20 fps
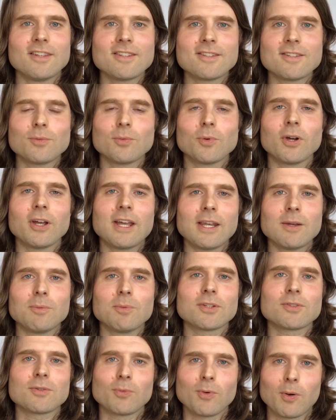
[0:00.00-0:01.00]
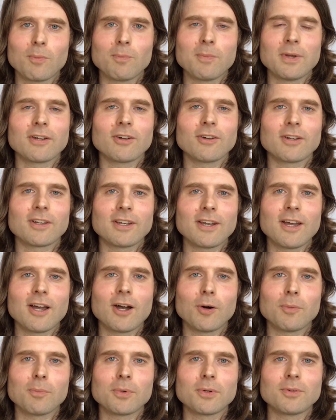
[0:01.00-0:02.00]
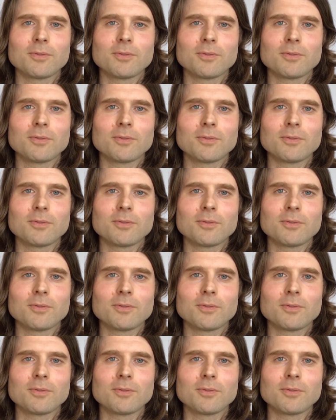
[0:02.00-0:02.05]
This is where AWS RoboMaker can help.